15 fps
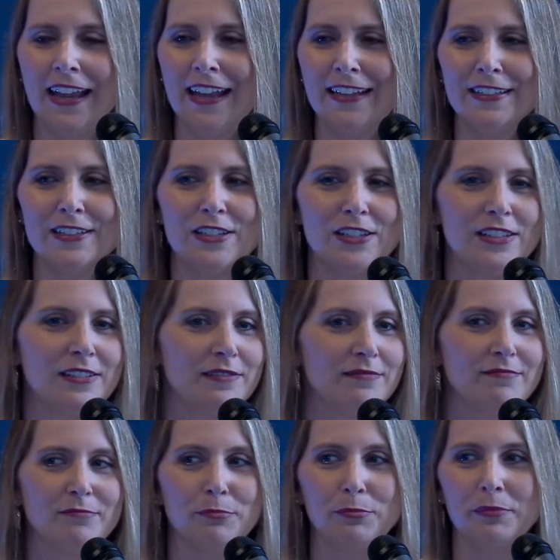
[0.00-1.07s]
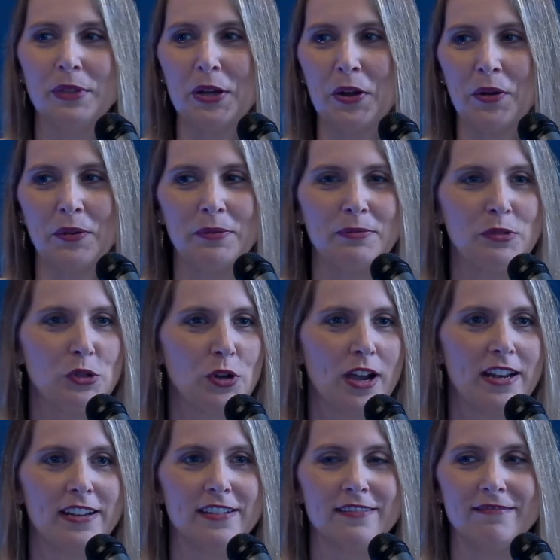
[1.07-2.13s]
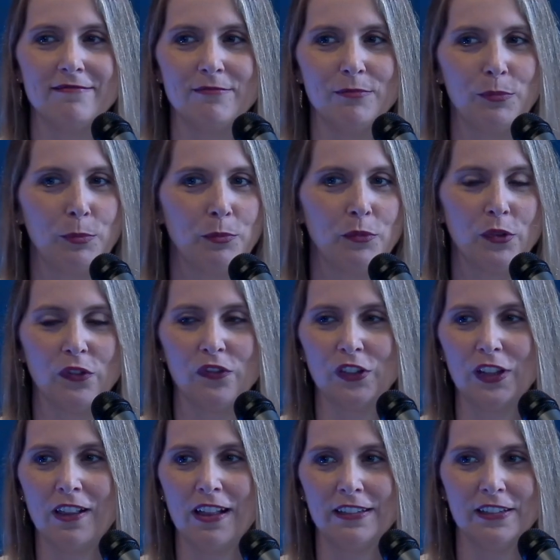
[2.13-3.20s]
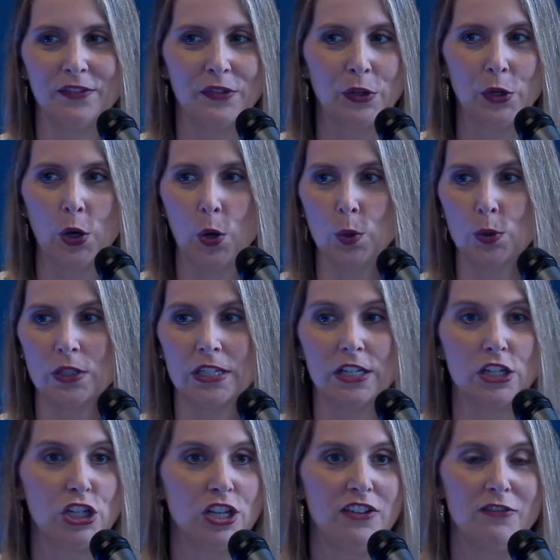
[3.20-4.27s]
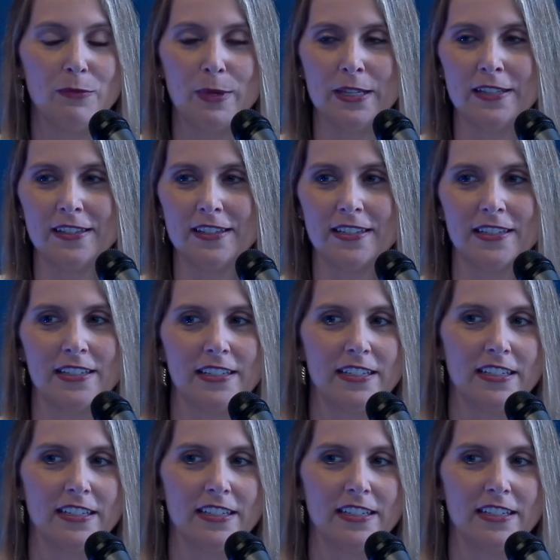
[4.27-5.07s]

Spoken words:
and, you know, try to fulfill on different goals and achievements.